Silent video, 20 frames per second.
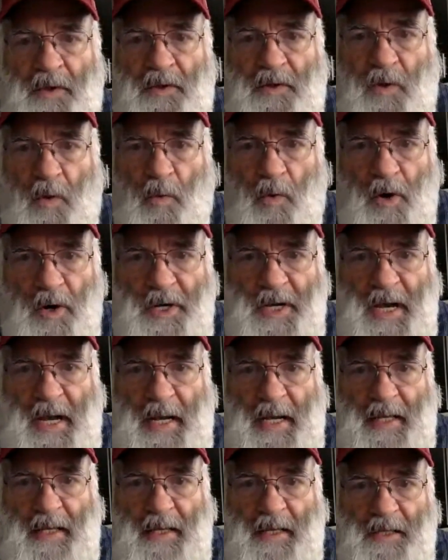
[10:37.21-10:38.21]

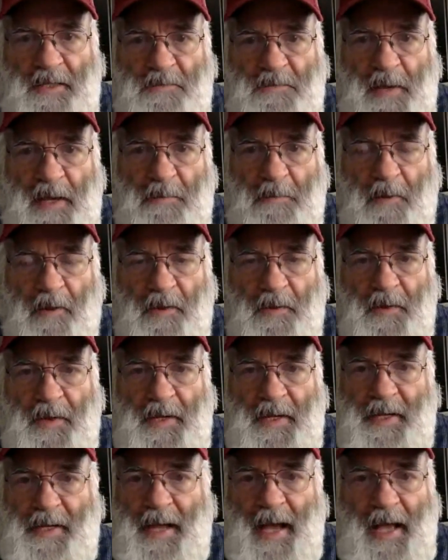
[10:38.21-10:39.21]
coordinating these people,
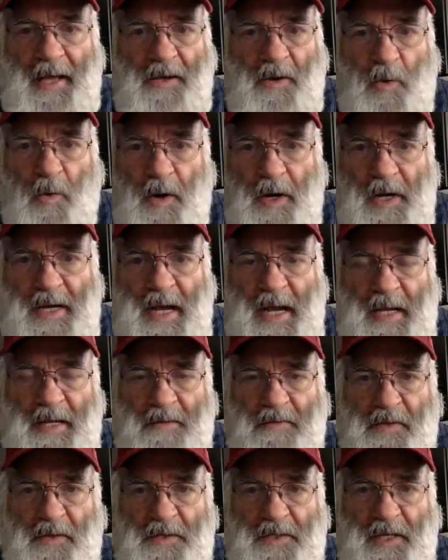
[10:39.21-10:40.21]
not coordinating
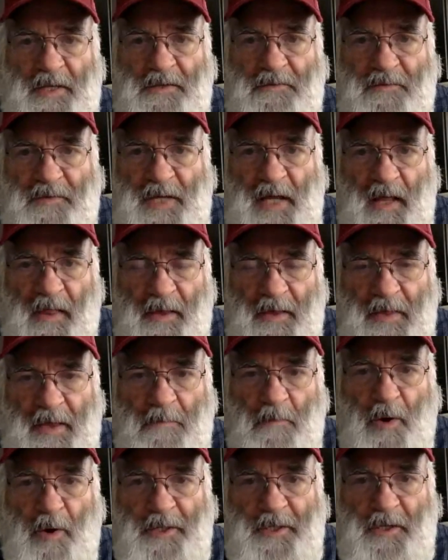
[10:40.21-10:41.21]
in the sense of telling them
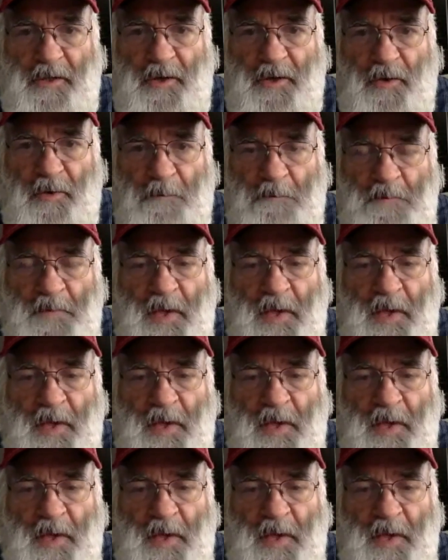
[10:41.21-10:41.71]
what to do,